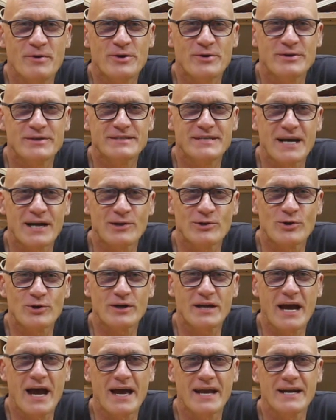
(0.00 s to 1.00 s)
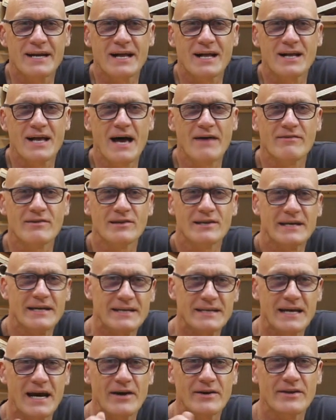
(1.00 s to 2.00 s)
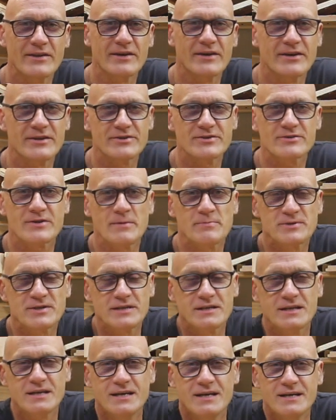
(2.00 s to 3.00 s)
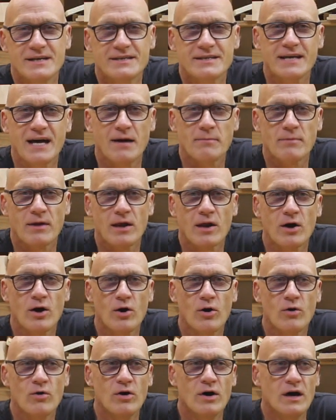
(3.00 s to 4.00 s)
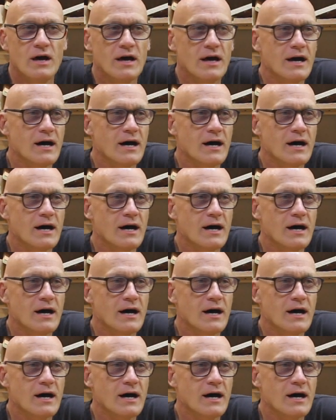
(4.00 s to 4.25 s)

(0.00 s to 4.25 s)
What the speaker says: you can take a look at it. I'll have a link down in the description down below.